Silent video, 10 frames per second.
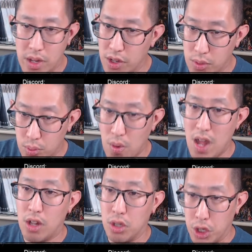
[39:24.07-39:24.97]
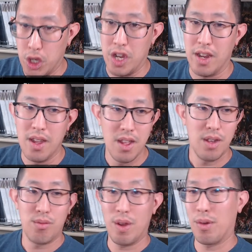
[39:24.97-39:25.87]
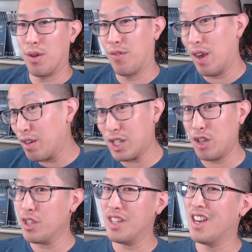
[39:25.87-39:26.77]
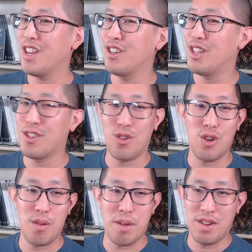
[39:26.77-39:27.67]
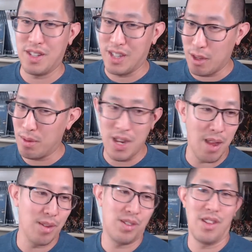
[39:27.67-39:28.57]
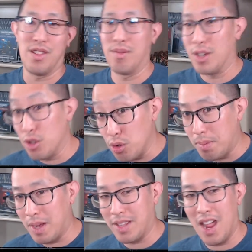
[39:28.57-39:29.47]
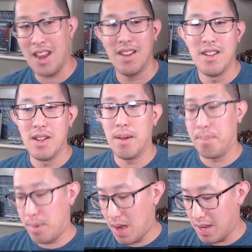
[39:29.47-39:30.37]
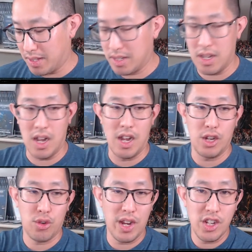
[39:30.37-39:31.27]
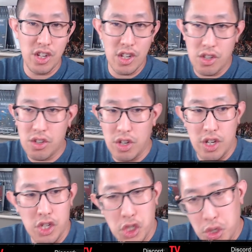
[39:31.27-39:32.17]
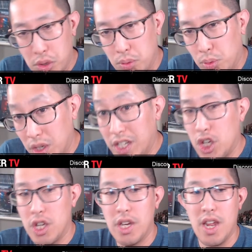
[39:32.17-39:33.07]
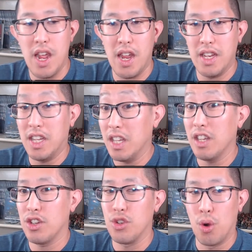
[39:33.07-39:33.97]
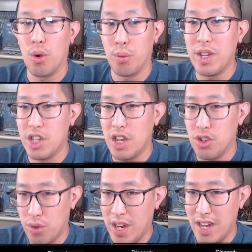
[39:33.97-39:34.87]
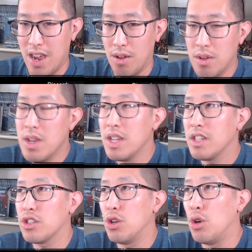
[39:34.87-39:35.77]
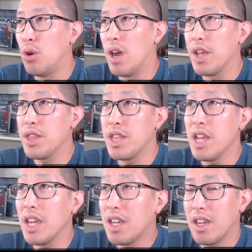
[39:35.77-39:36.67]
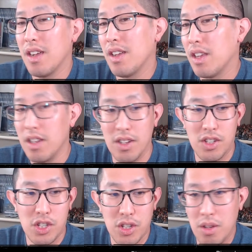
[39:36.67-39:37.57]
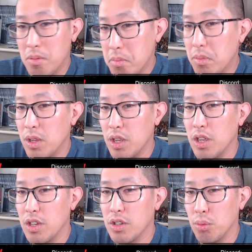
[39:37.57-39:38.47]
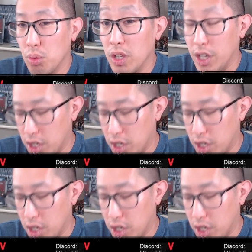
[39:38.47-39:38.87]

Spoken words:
well good. We were very salty today on the Discord about his D3 damage. Nothing we can do about that. But Trajan is really good, and he is your regen trait now. So I think he is a really good